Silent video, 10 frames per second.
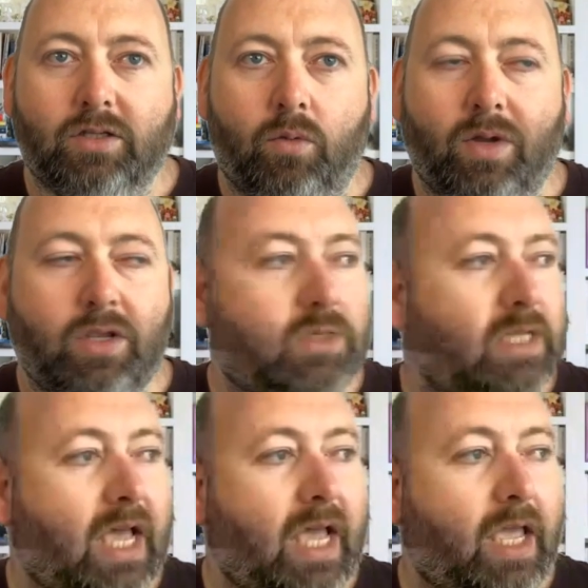So when you
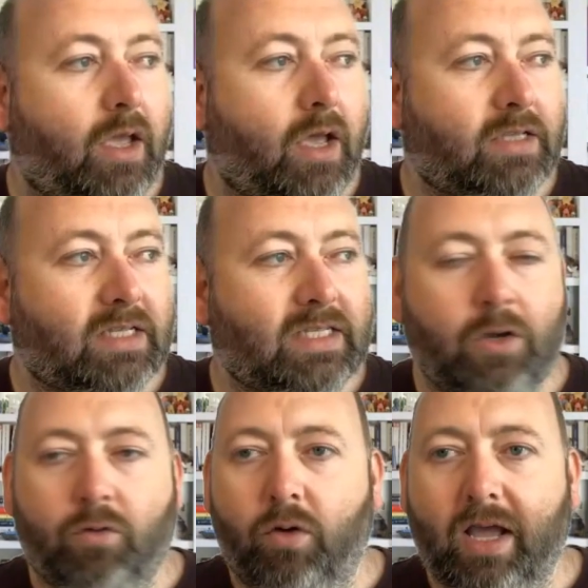say as a
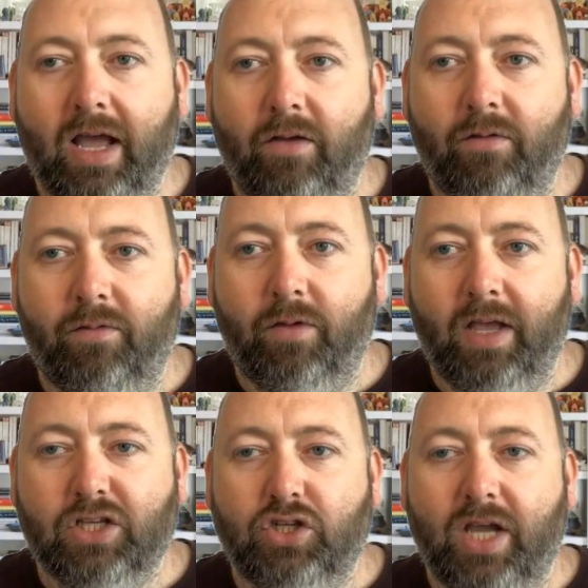secret kind of
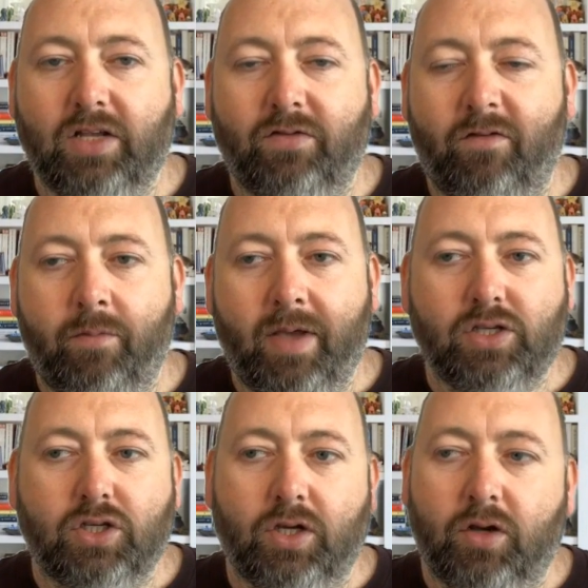exchange of
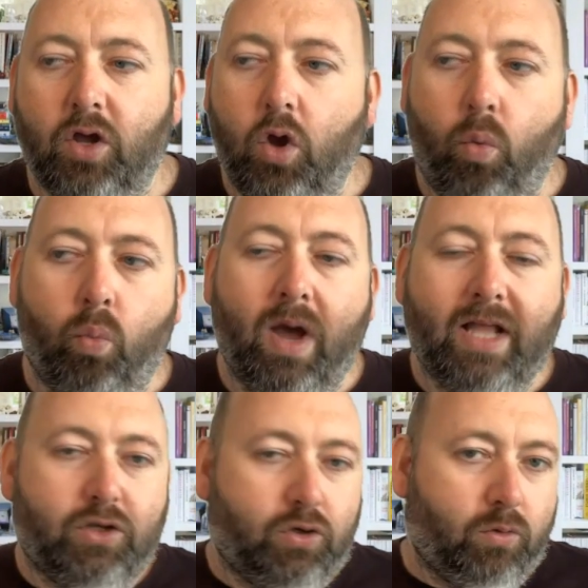information,
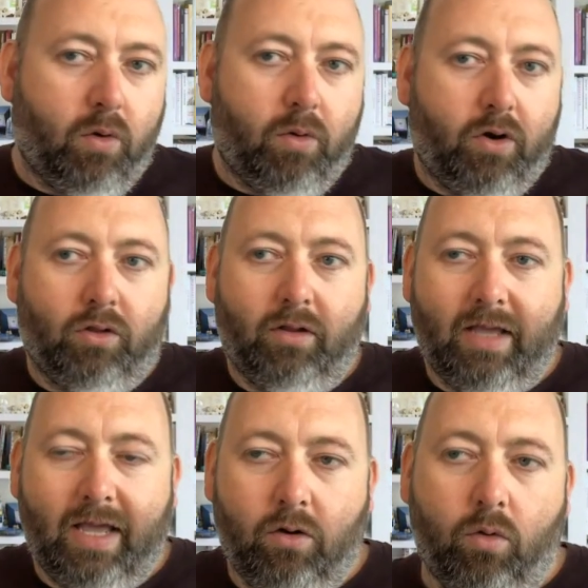where did you go on
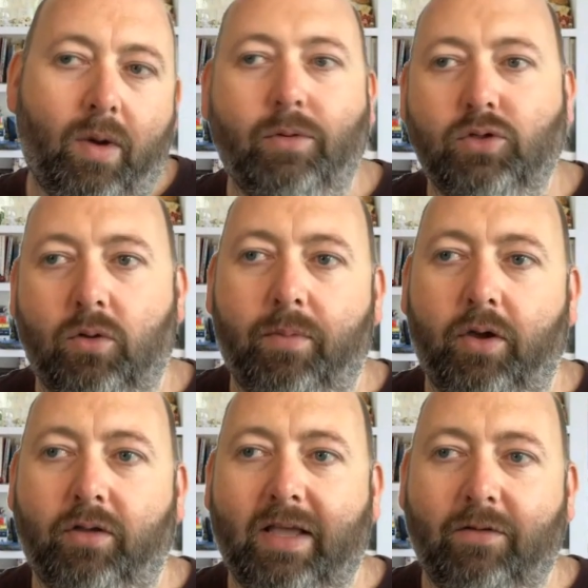holiday, or where was your
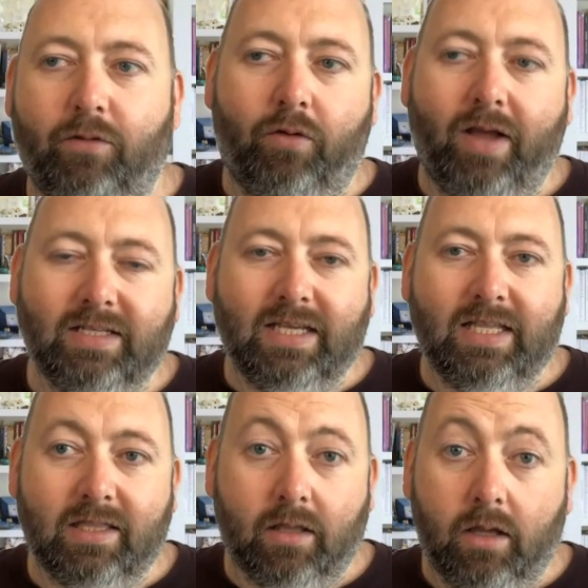birthday for your
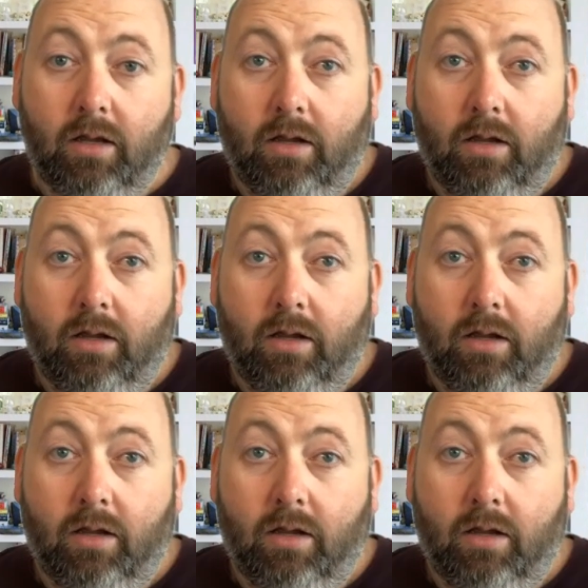18th?